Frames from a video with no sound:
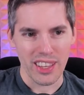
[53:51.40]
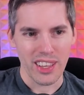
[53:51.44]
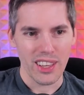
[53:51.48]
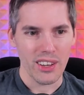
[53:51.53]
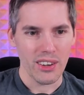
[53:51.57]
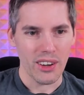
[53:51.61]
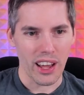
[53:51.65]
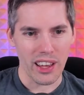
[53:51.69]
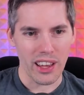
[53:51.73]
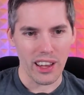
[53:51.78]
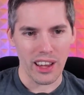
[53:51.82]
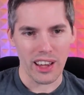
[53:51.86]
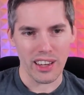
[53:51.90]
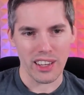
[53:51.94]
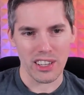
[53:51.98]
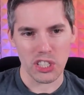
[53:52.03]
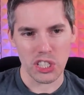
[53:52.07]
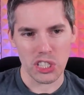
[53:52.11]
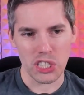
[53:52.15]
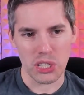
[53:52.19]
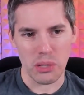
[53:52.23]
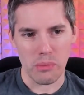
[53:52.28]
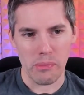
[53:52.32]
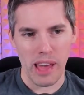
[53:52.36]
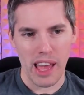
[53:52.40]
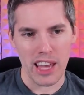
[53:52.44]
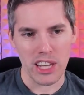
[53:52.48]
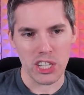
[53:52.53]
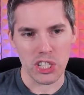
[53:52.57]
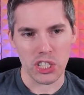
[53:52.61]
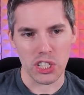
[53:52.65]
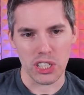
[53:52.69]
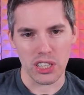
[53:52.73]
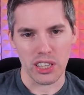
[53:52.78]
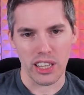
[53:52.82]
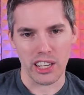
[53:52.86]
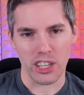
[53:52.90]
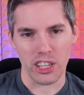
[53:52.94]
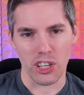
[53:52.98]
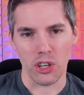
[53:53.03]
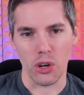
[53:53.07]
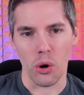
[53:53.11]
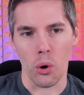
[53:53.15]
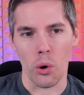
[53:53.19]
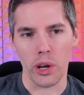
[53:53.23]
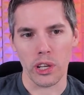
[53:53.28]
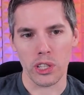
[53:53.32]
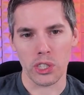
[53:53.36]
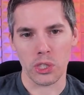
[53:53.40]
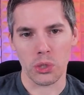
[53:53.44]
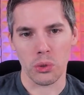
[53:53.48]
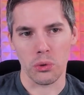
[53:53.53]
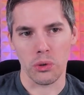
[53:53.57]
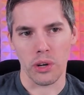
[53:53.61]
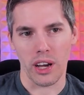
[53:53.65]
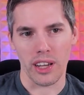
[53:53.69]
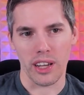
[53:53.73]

I, I can just imagine, like, going to